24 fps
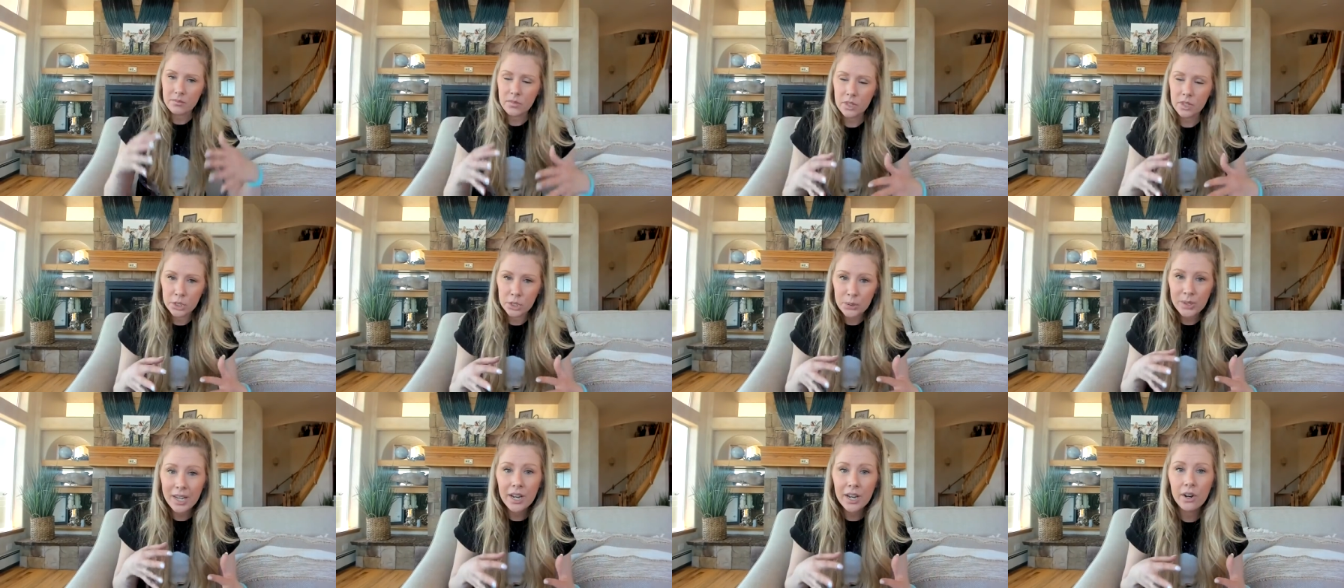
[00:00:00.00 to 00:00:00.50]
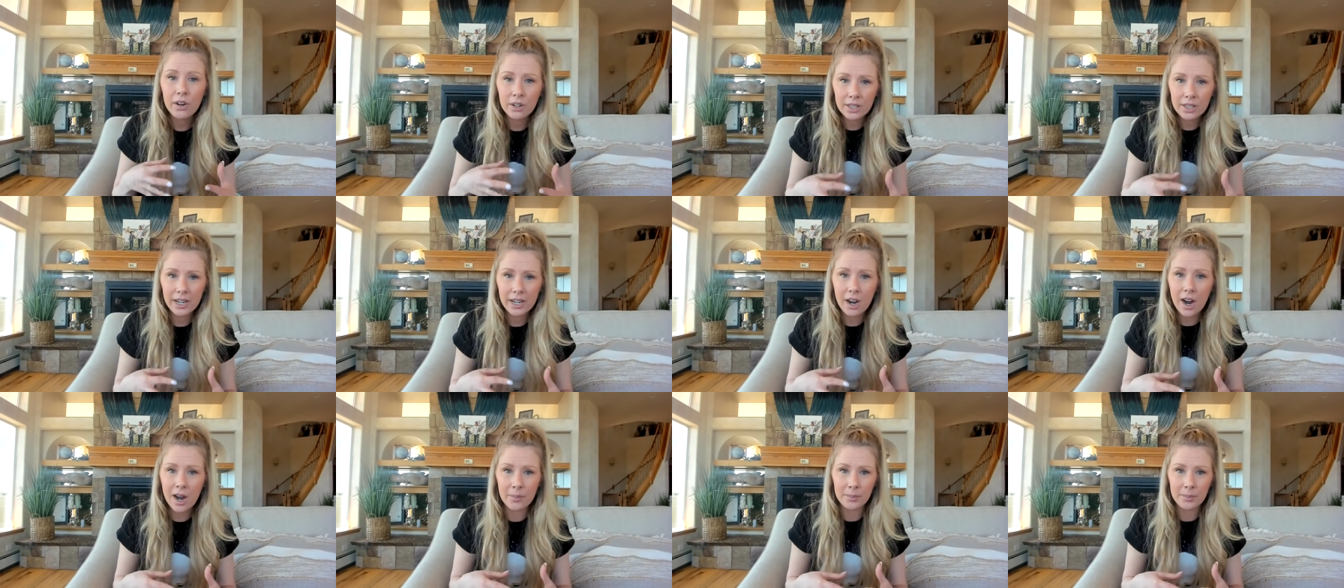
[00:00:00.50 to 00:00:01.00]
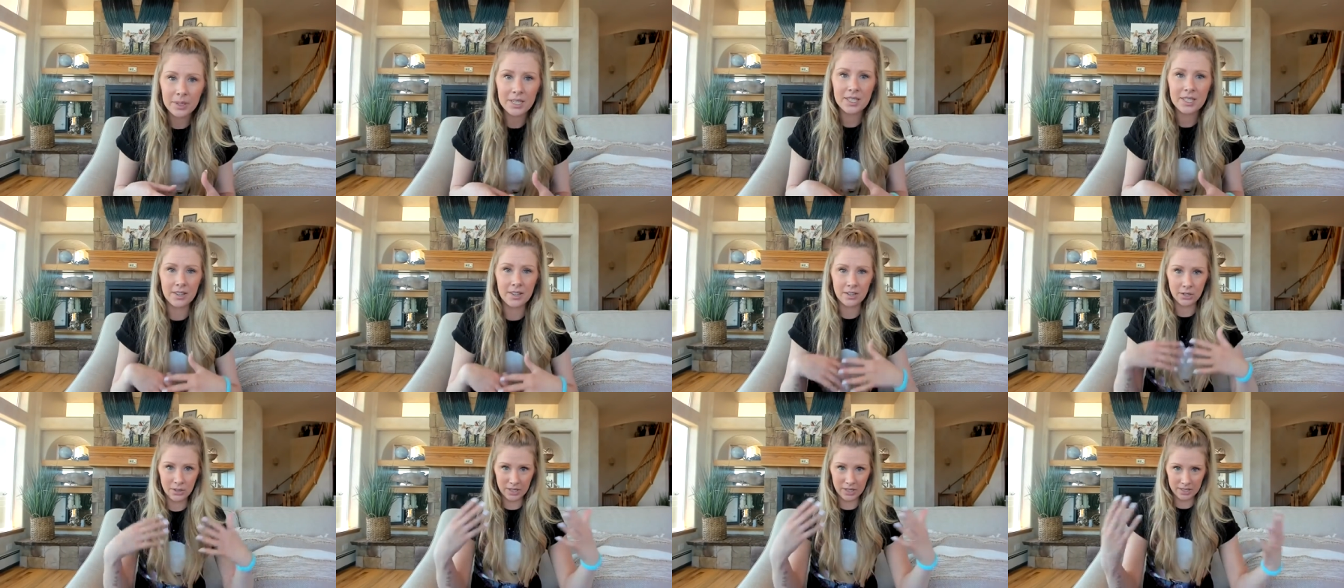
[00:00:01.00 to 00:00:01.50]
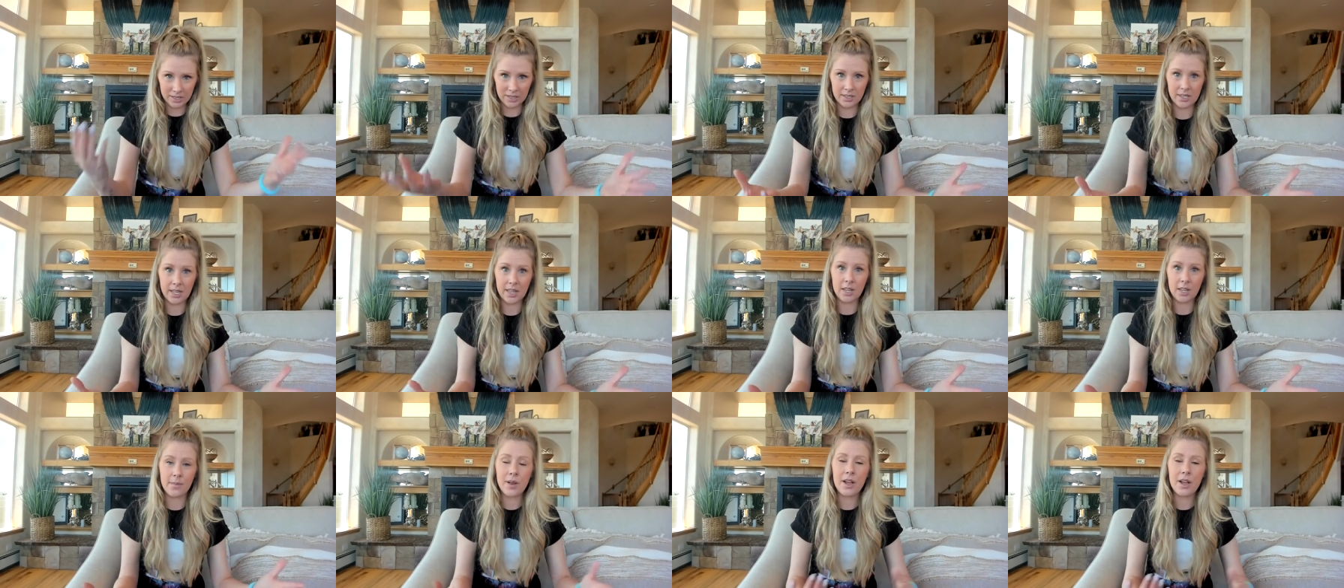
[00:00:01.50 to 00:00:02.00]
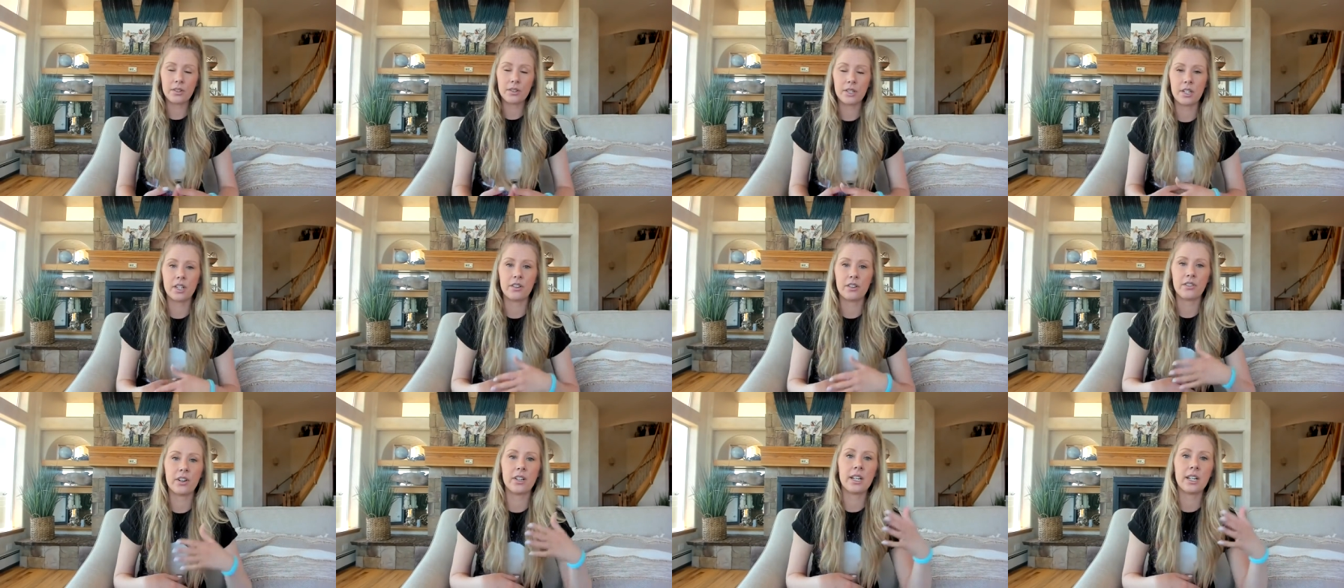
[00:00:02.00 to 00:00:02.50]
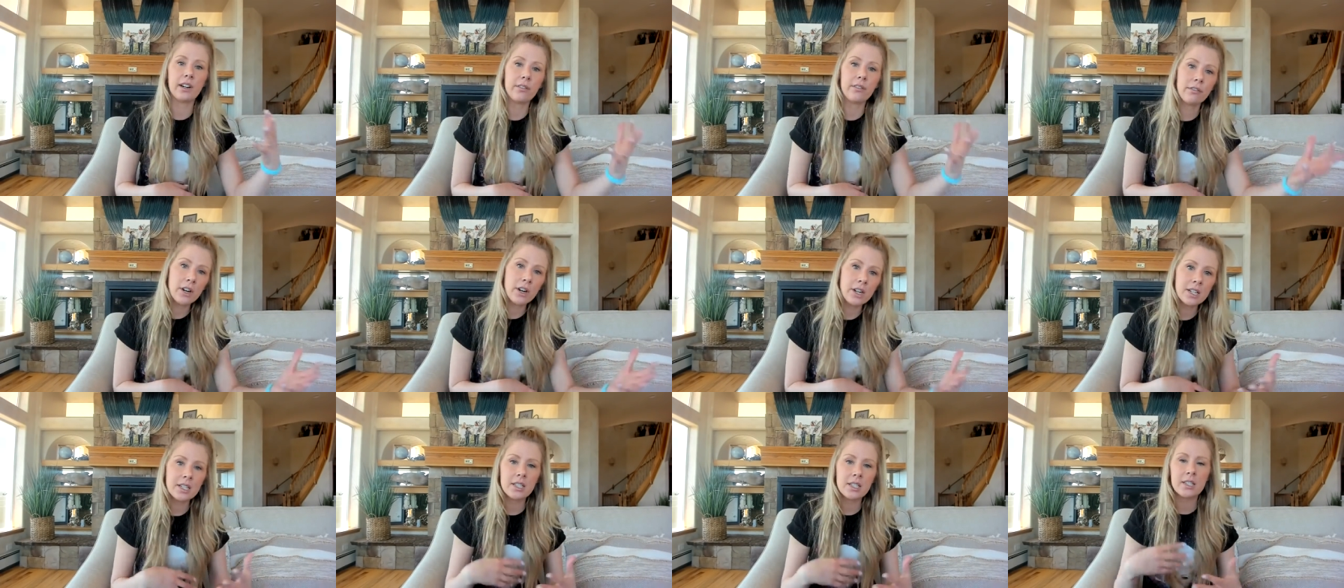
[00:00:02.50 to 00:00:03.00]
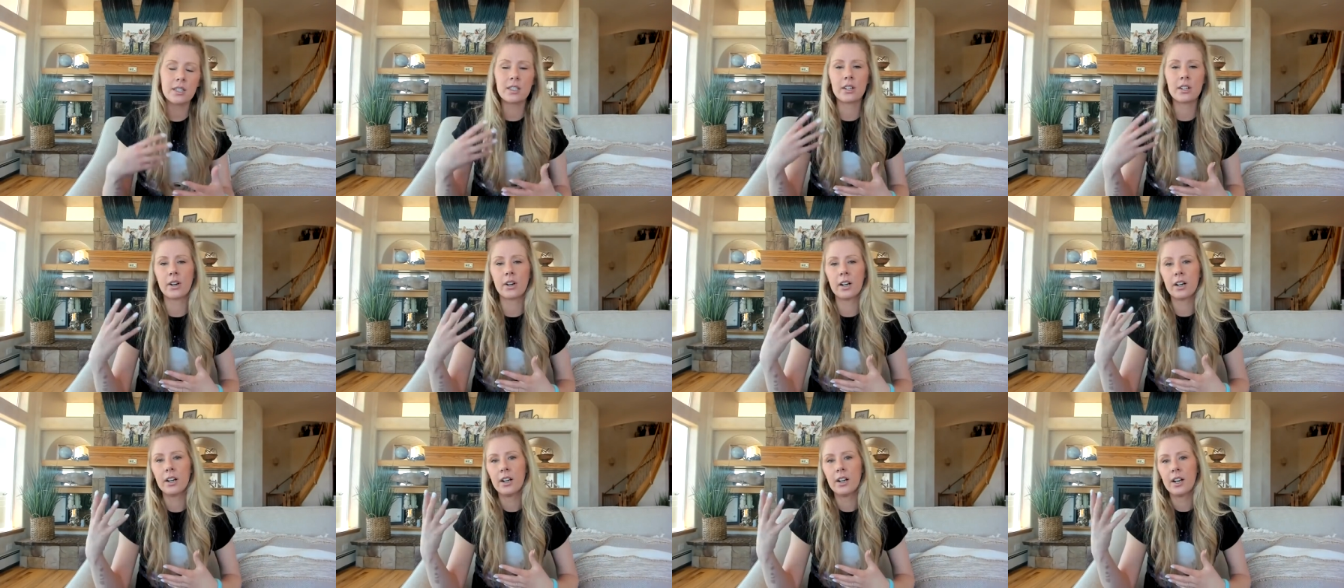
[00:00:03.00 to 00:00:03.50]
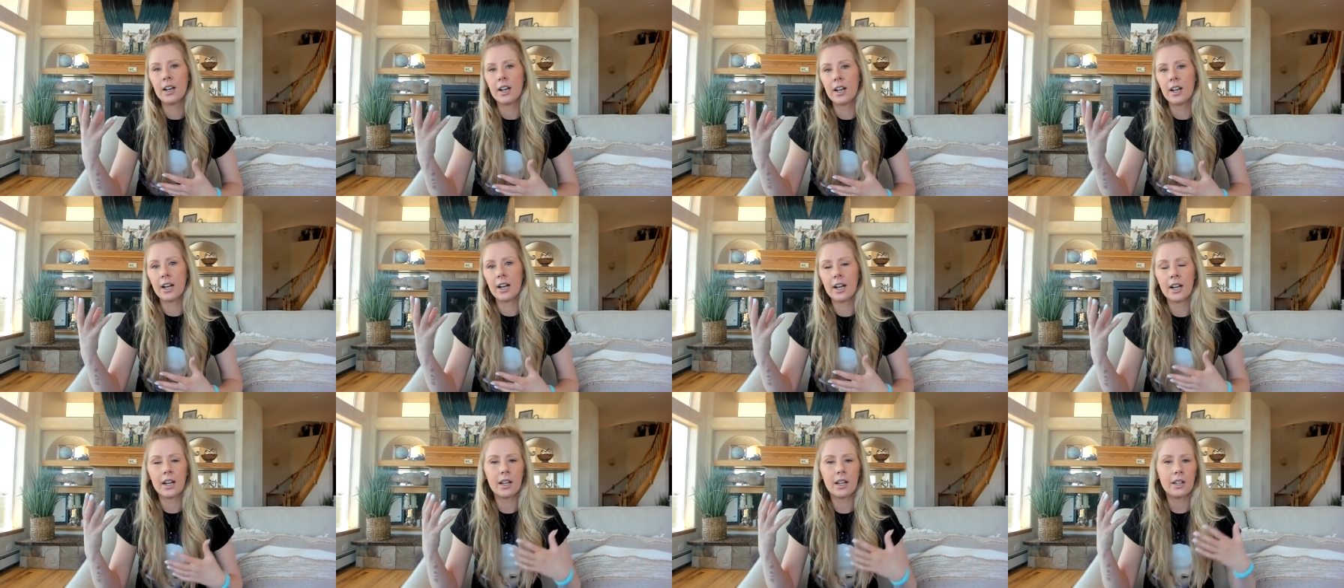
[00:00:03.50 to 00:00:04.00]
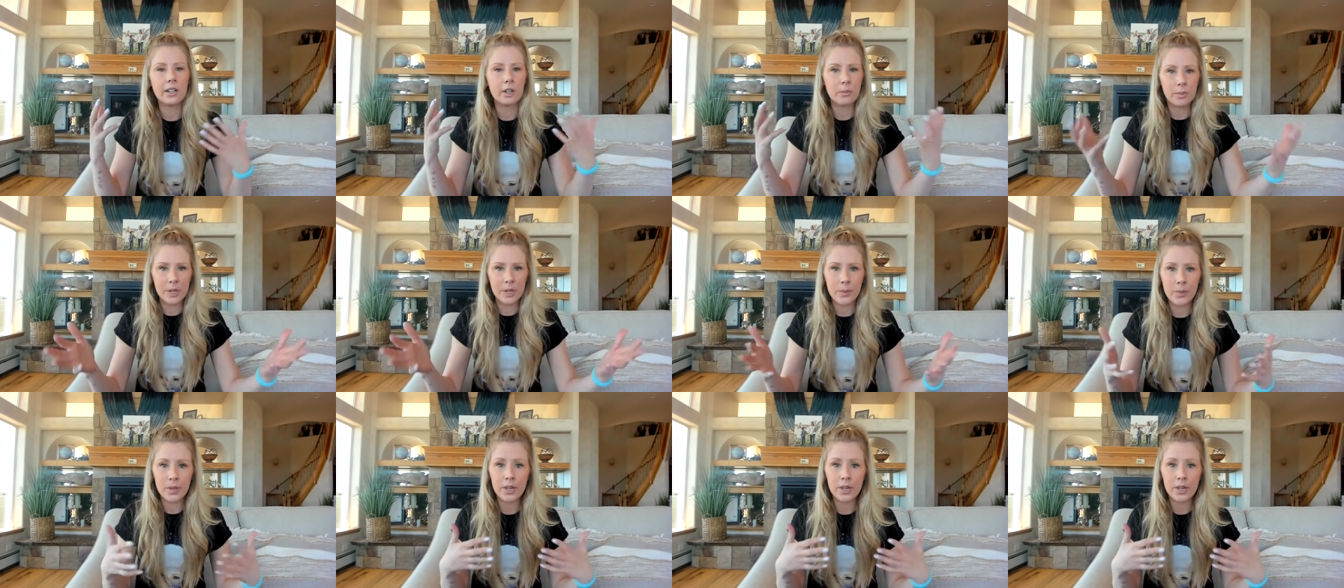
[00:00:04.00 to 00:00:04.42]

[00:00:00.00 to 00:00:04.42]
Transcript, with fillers: you get early copies, and then you get to send them out to different like friends or uh, you know people